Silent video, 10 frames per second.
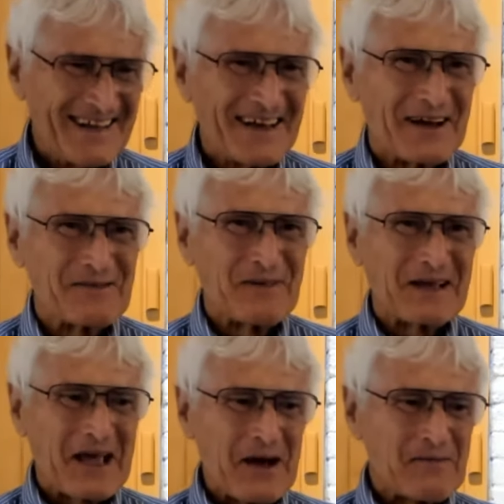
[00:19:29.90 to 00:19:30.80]
It'll
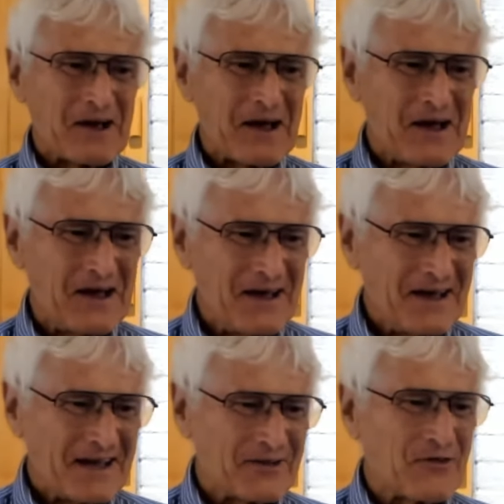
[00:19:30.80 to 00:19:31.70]
become
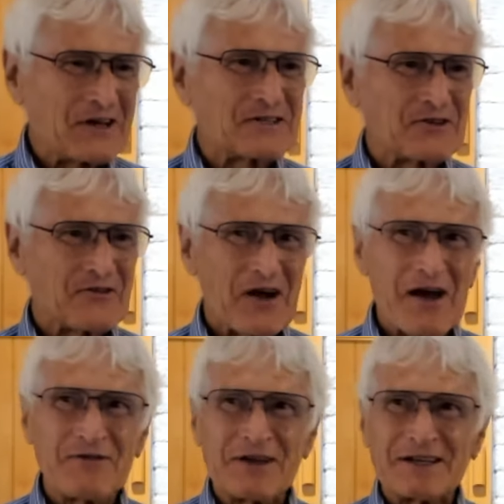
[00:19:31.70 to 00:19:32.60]
a treasure
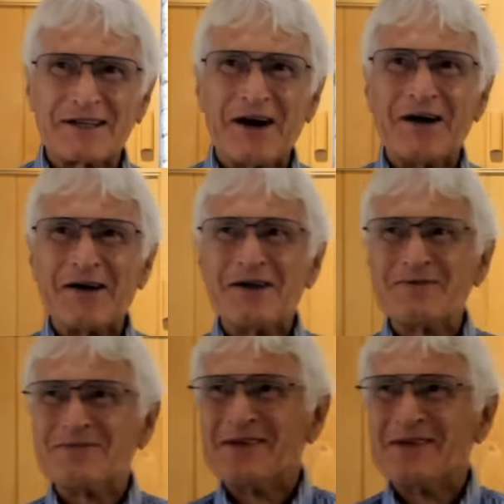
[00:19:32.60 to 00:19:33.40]
trove in time.